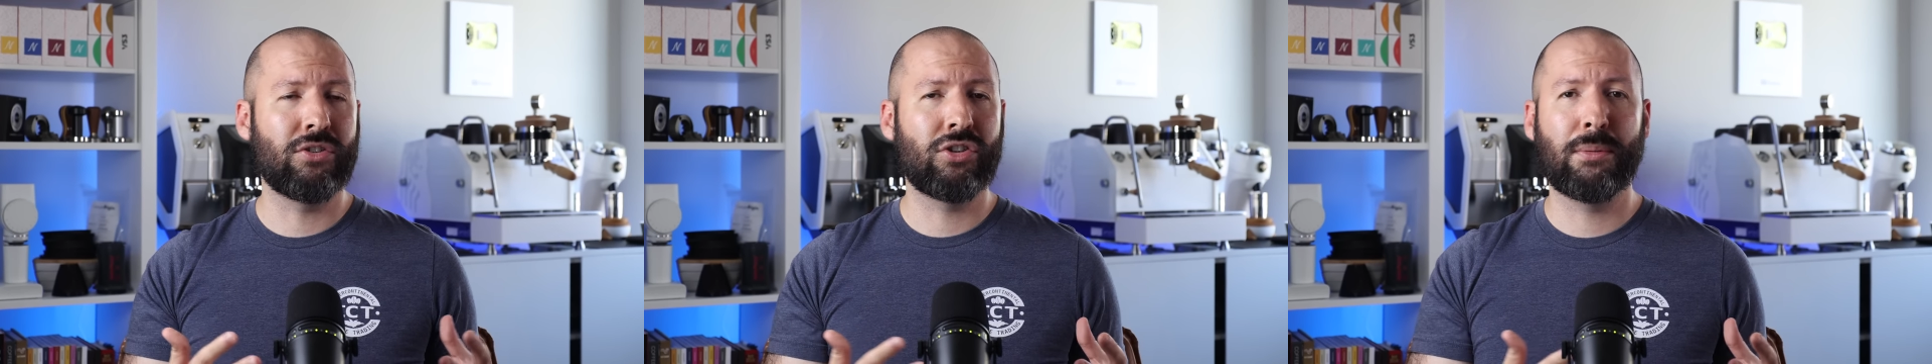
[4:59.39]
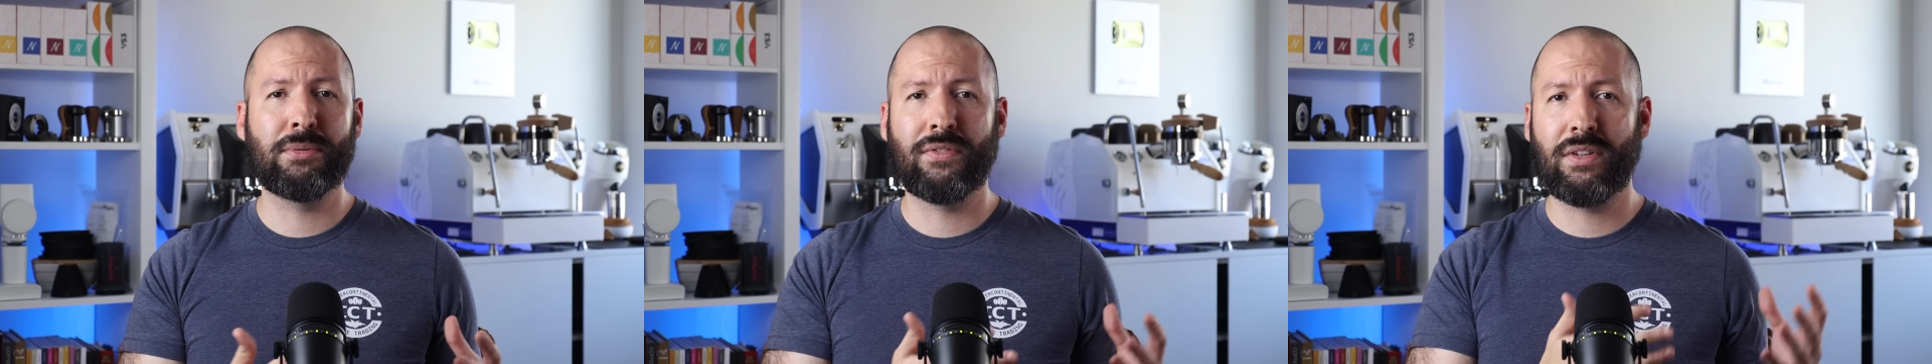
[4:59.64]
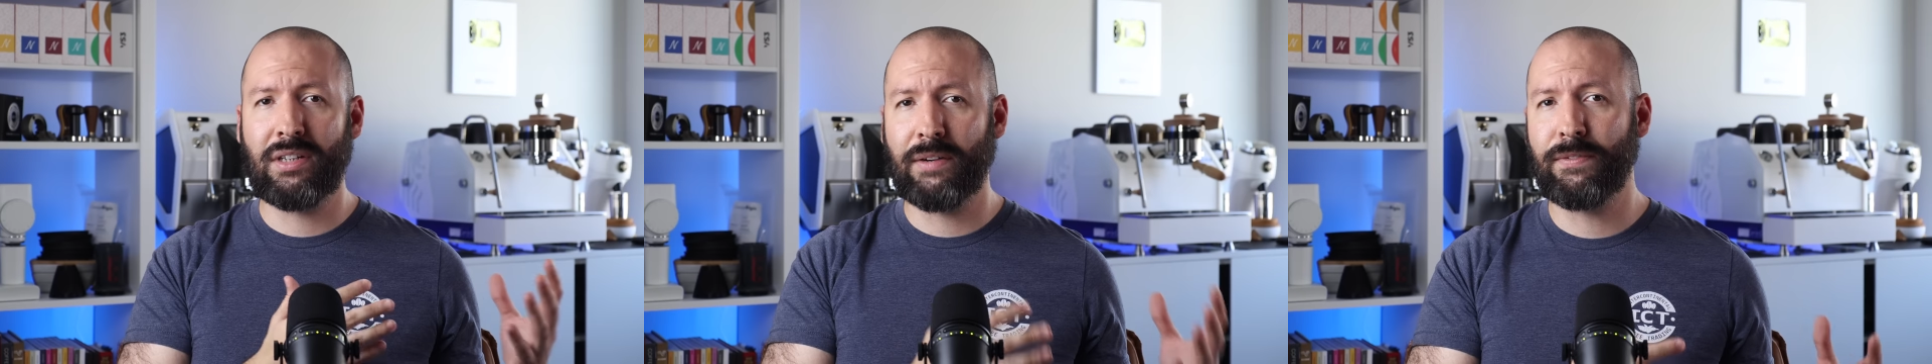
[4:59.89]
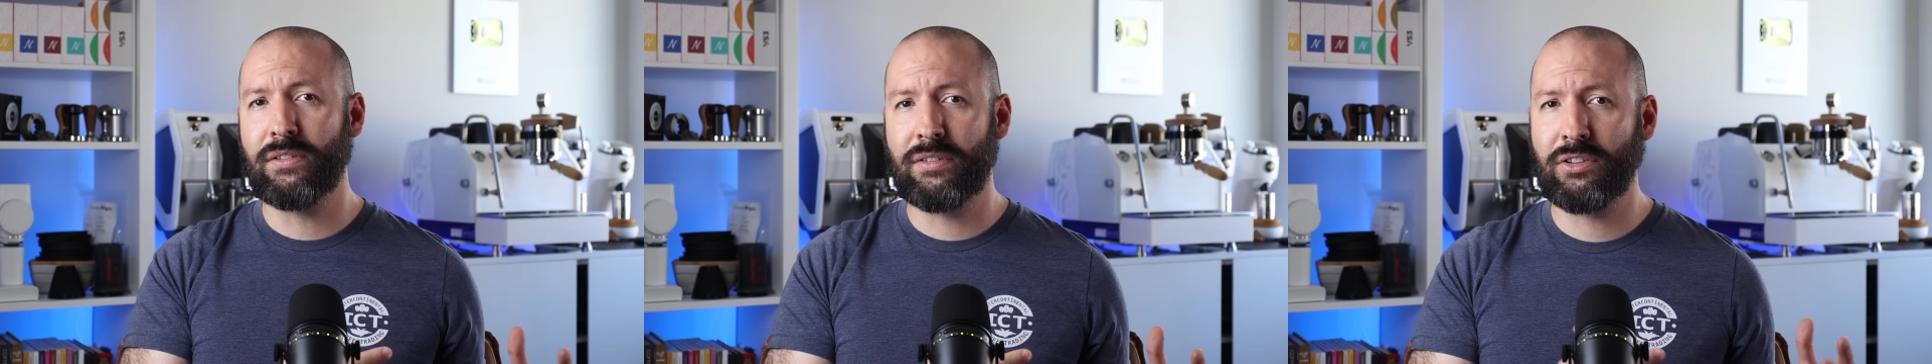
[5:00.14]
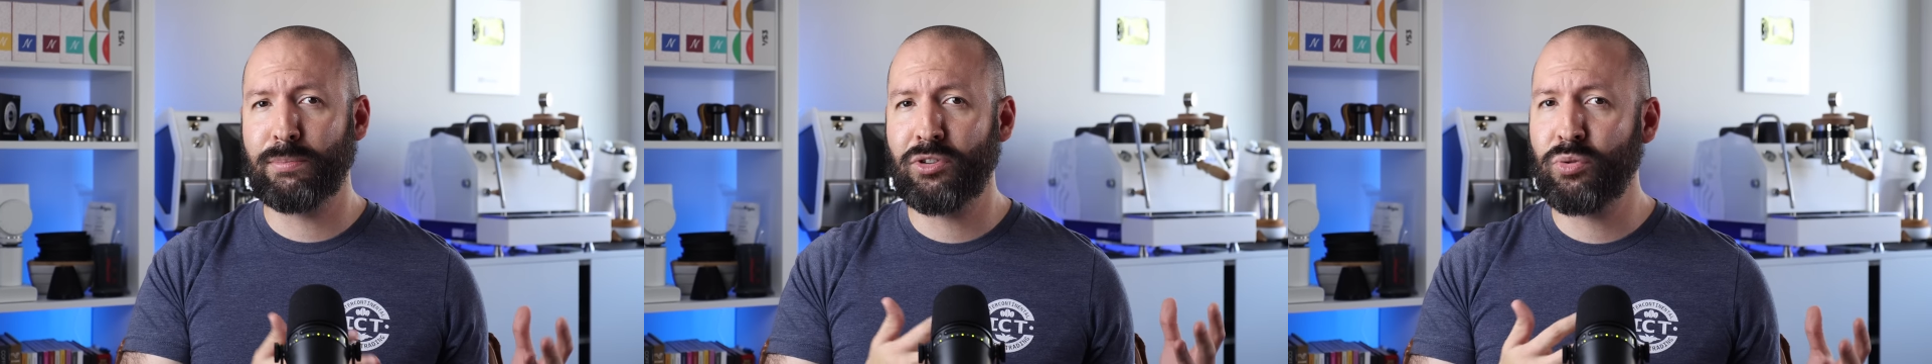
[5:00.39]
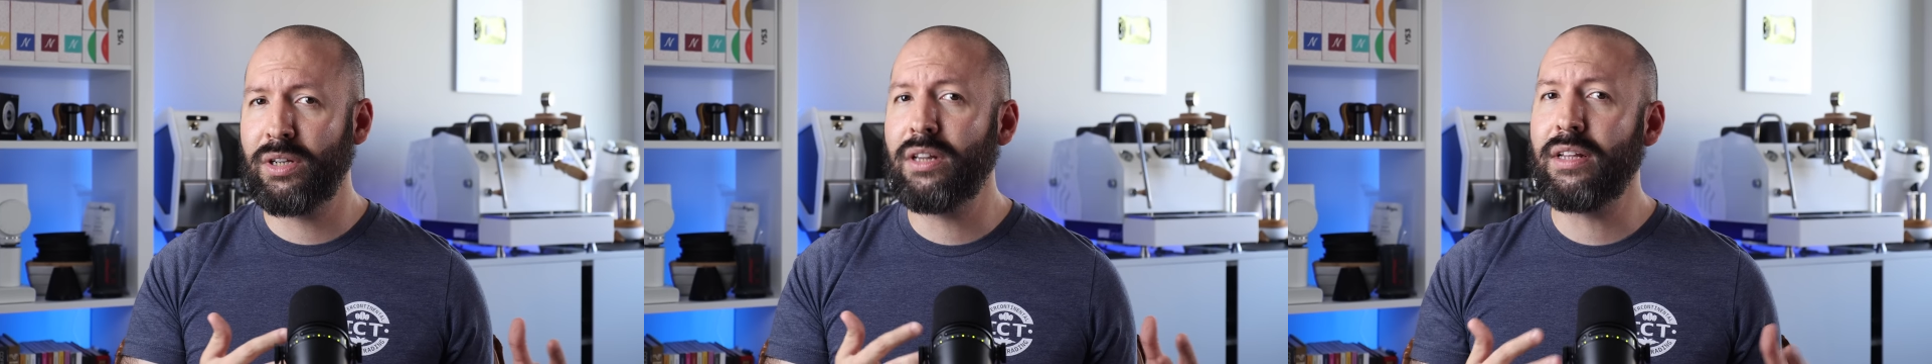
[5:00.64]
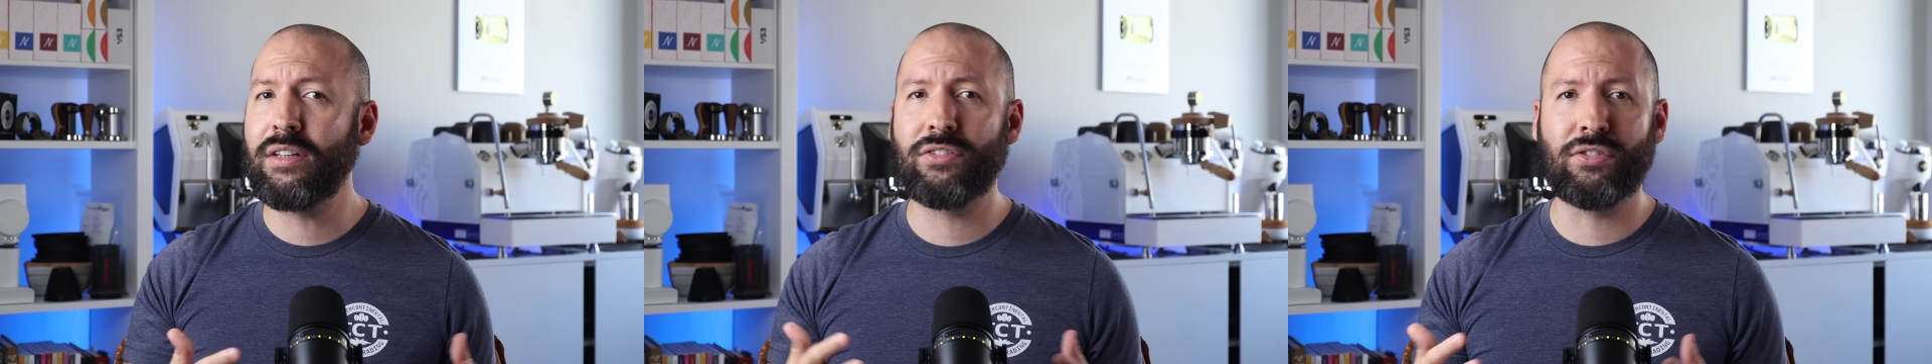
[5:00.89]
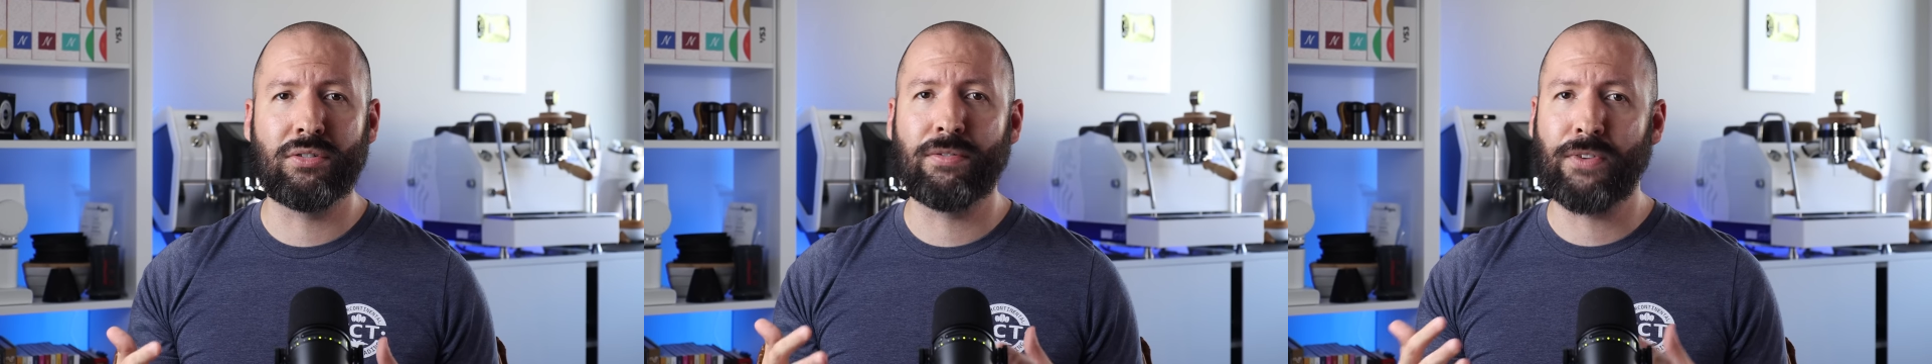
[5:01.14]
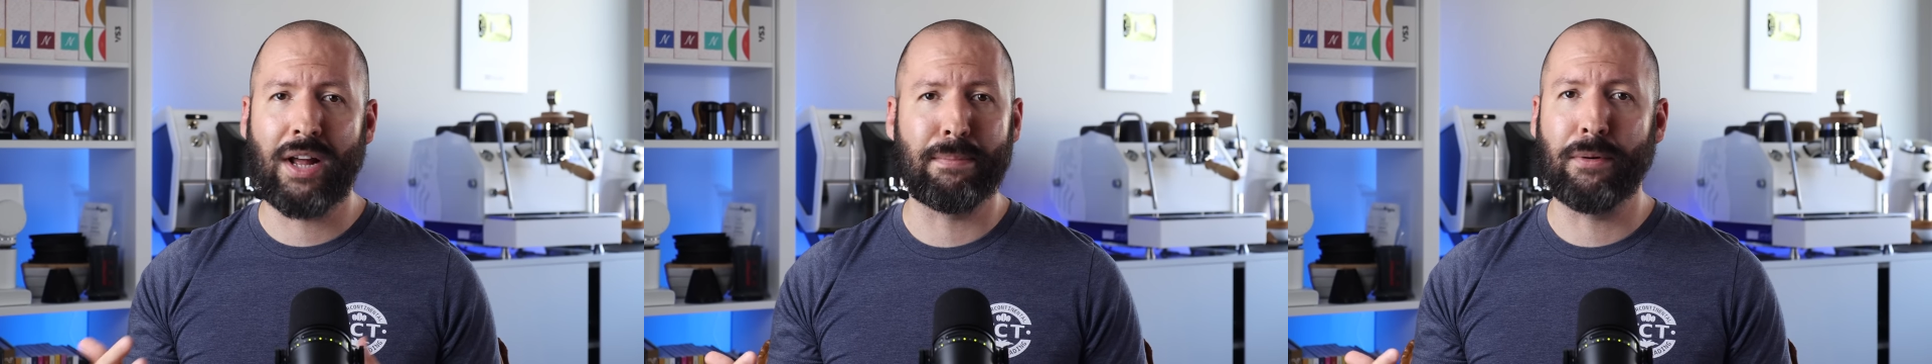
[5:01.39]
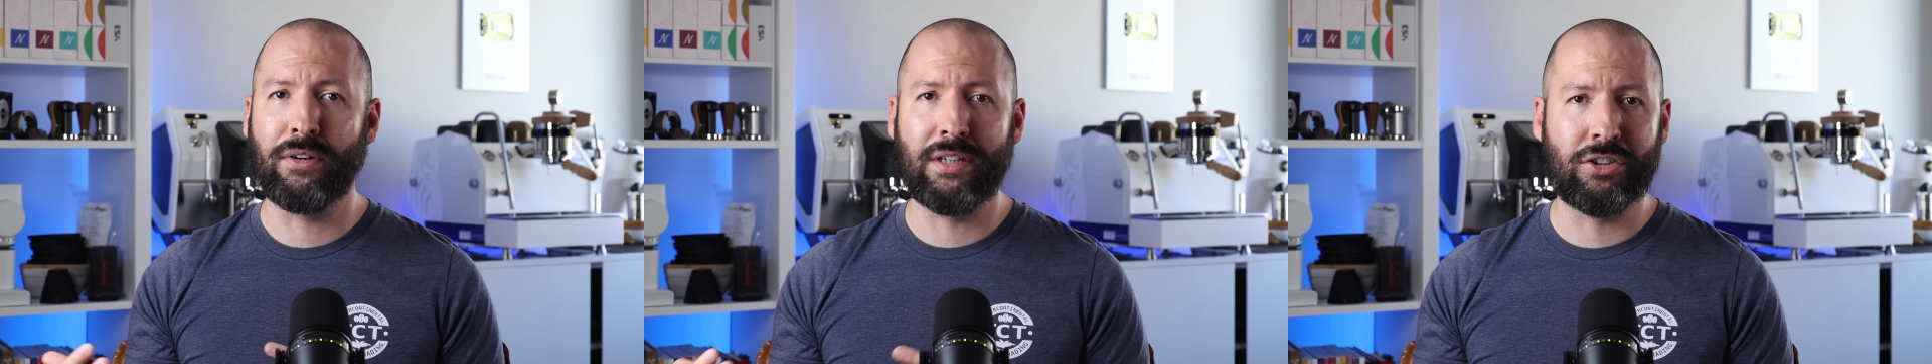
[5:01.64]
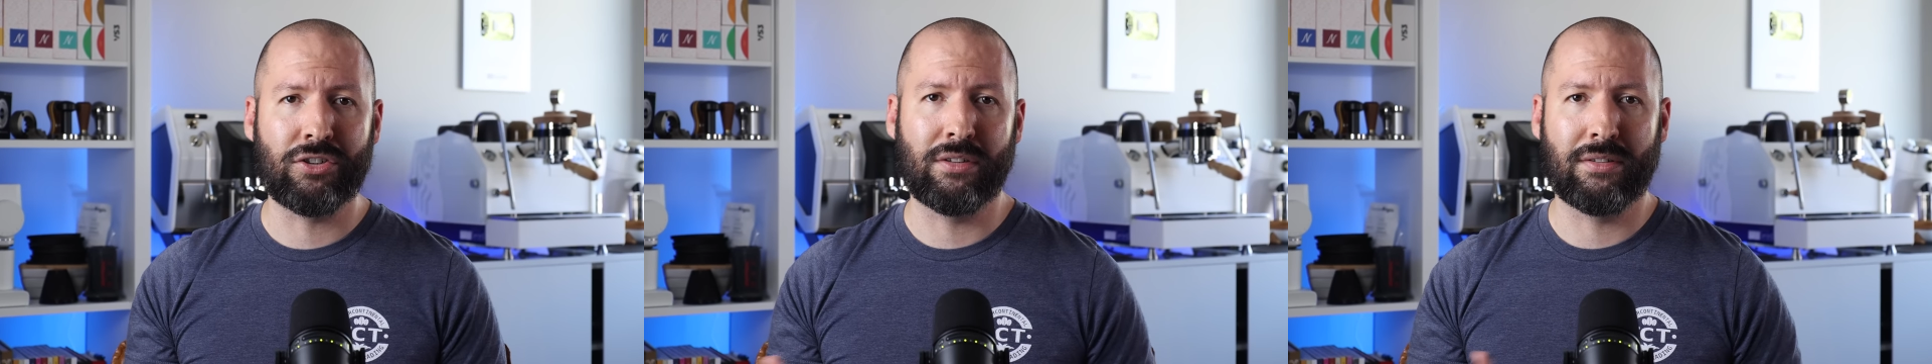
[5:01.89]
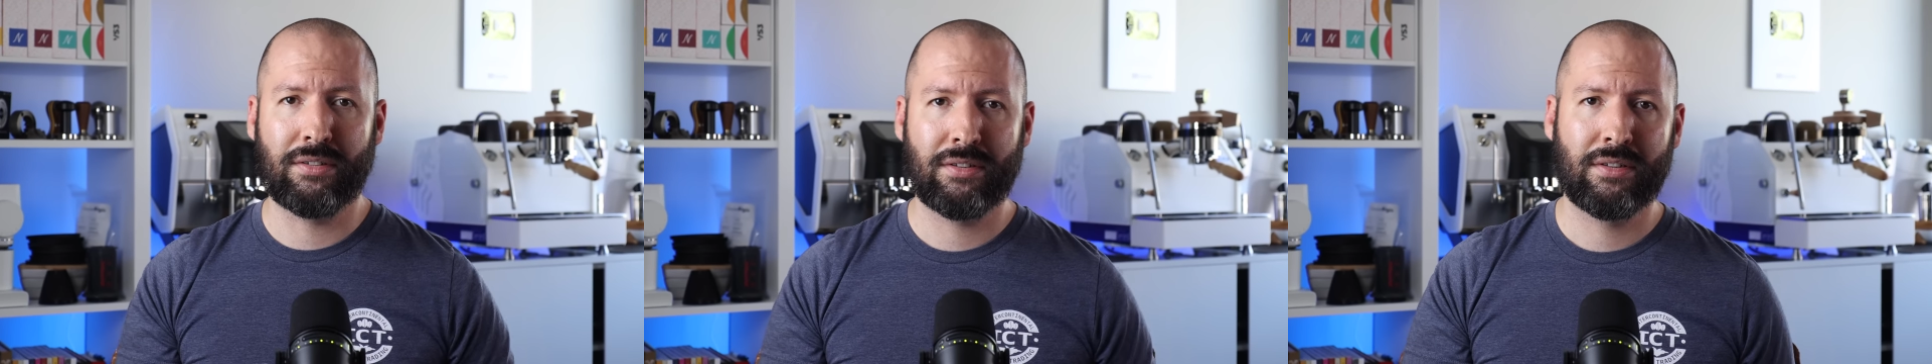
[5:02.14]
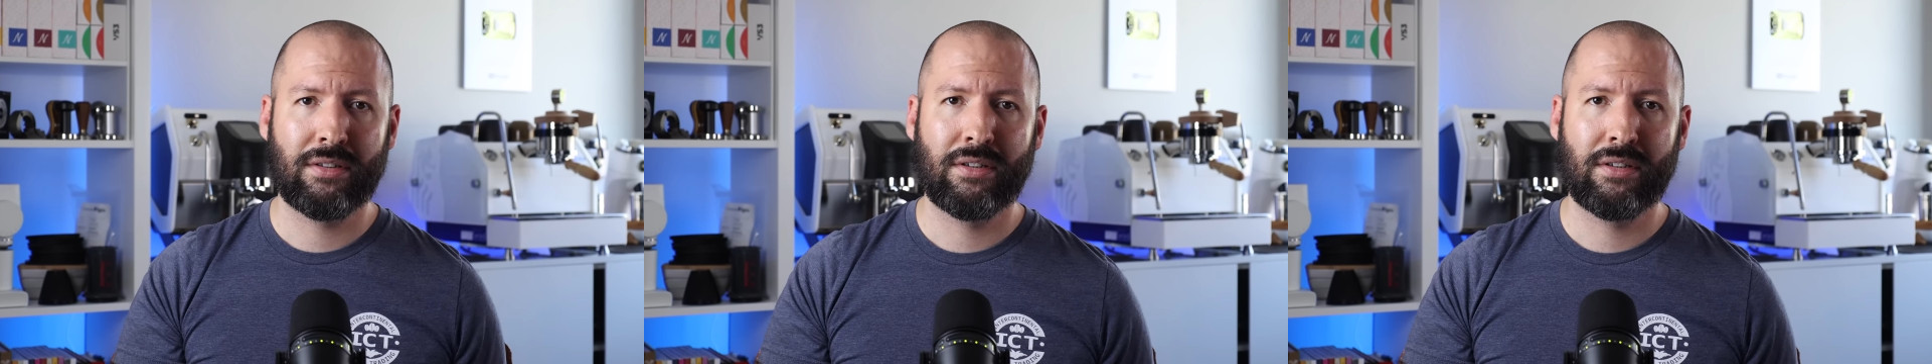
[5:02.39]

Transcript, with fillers: in terms of the differences between these two flat burr niches.